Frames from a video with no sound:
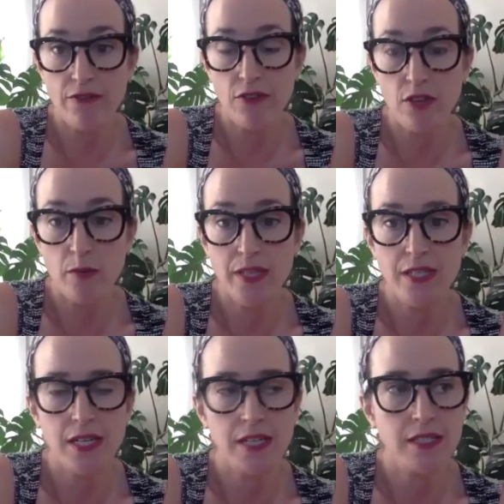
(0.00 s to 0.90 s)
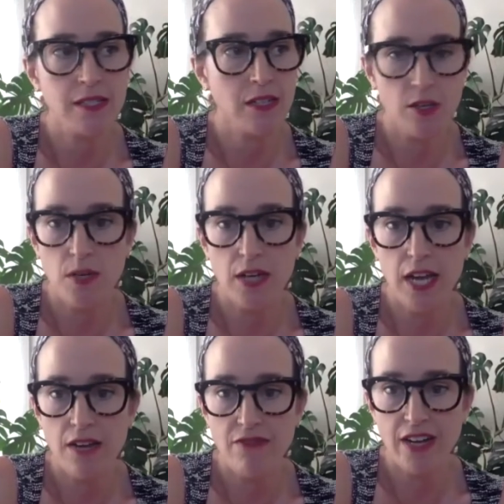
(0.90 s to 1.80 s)
for their business and
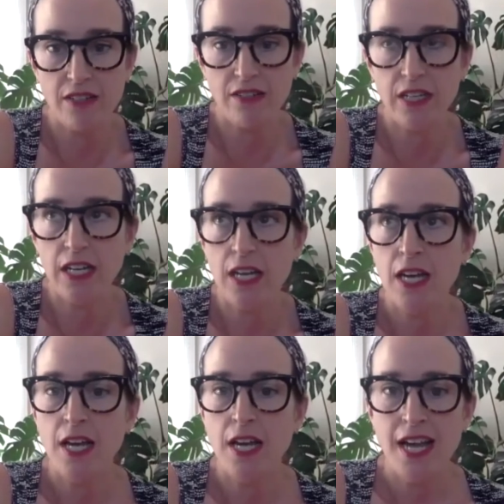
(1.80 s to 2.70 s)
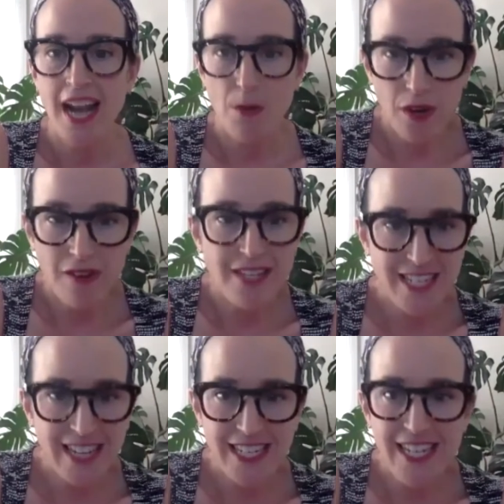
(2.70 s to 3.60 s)
communicate effectively. And one of the
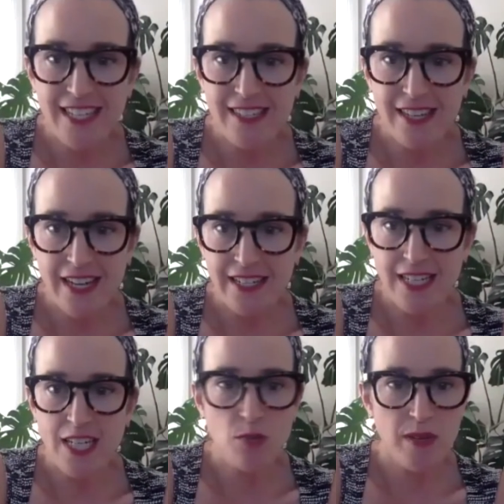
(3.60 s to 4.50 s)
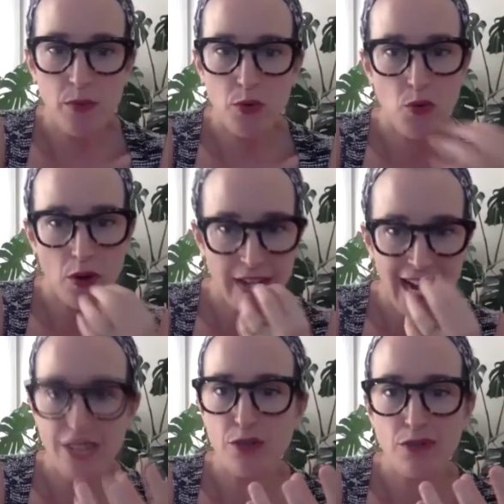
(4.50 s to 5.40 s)
techniques that I teach people who are
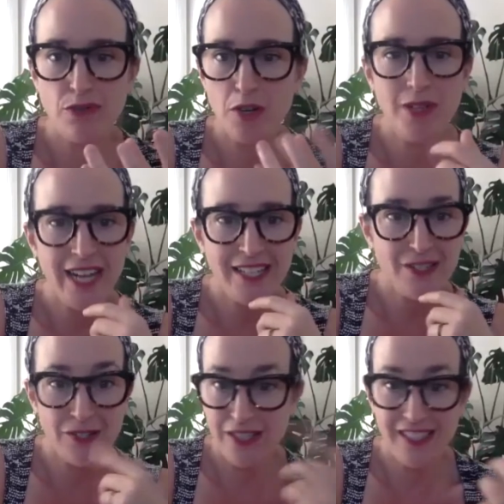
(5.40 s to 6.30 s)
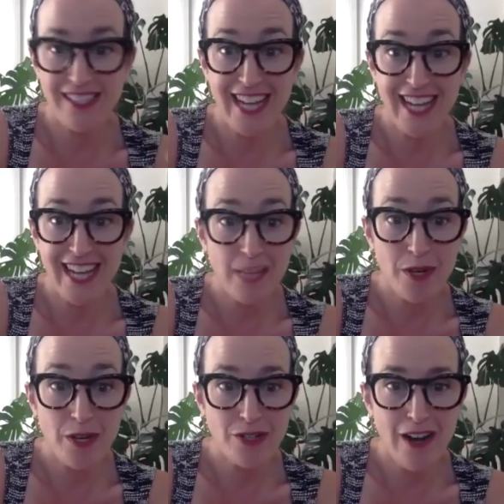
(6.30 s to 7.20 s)
natural verbalizers is exactly
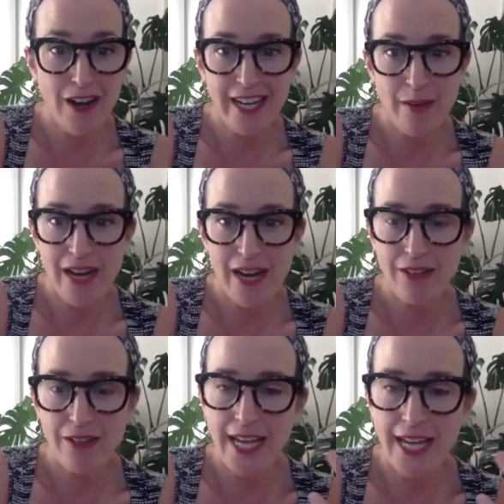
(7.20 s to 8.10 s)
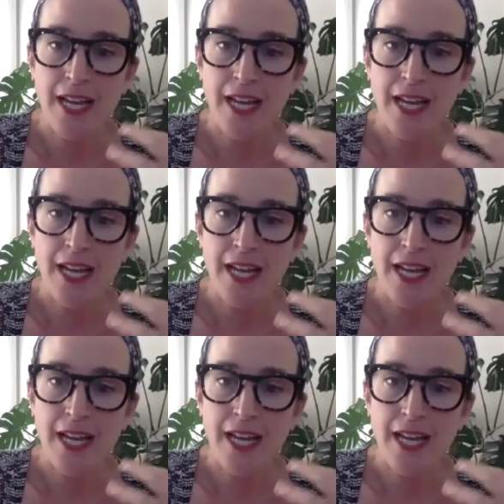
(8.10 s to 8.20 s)
what you're talking about. Like,